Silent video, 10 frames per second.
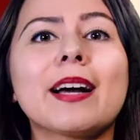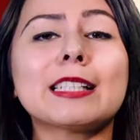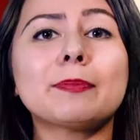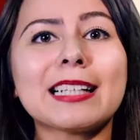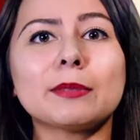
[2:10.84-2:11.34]
by a
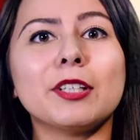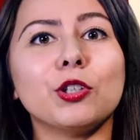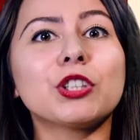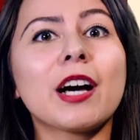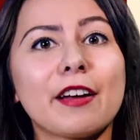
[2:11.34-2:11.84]
spasm in
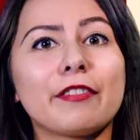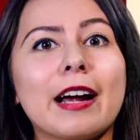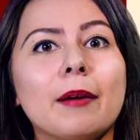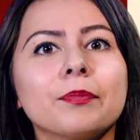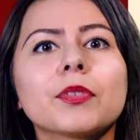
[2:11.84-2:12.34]
your
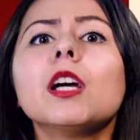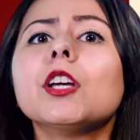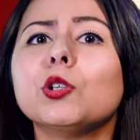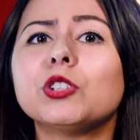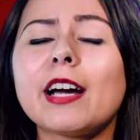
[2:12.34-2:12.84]
diaphragm.
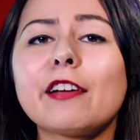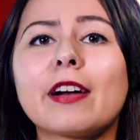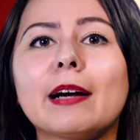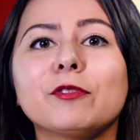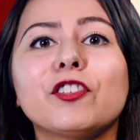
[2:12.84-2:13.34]
Your
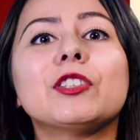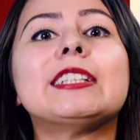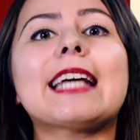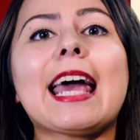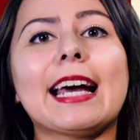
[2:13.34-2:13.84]
diaphragm
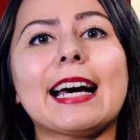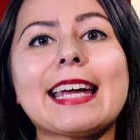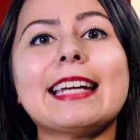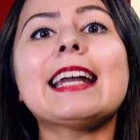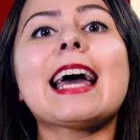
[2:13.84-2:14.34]
forces air
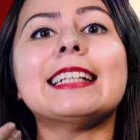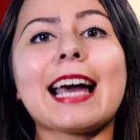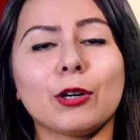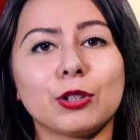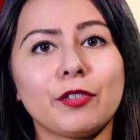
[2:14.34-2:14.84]
in and
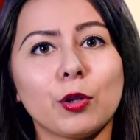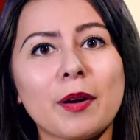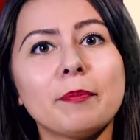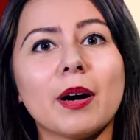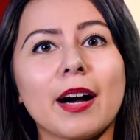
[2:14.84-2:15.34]
out of your
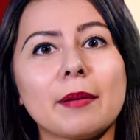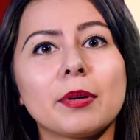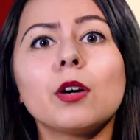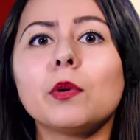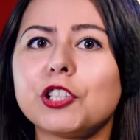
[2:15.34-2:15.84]
windpipe,
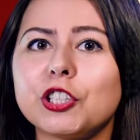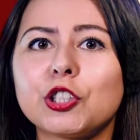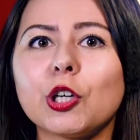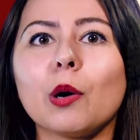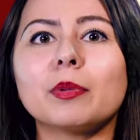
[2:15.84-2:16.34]
which is
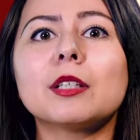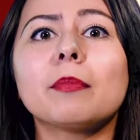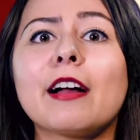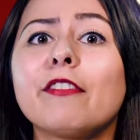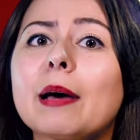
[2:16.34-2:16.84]
stopped
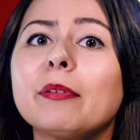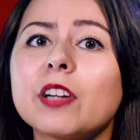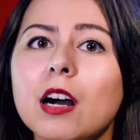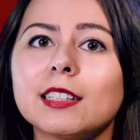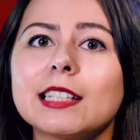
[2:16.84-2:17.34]
by a flap of
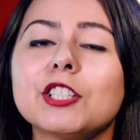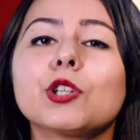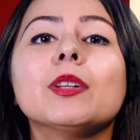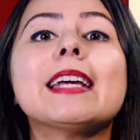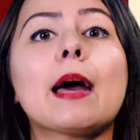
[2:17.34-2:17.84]
cartilage
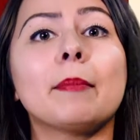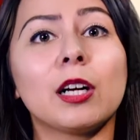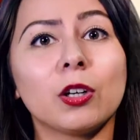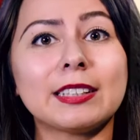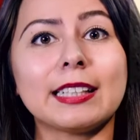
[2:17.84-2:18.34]
called the
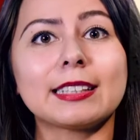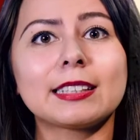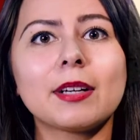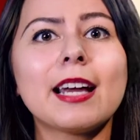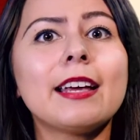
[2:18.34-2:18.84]
epiglottis.
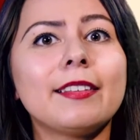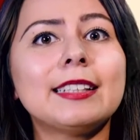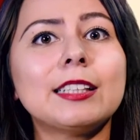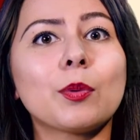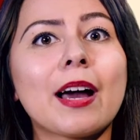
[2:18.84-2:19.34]

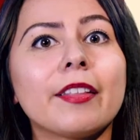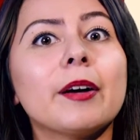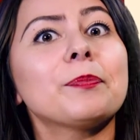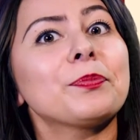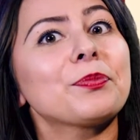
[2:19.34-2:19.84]
This is where the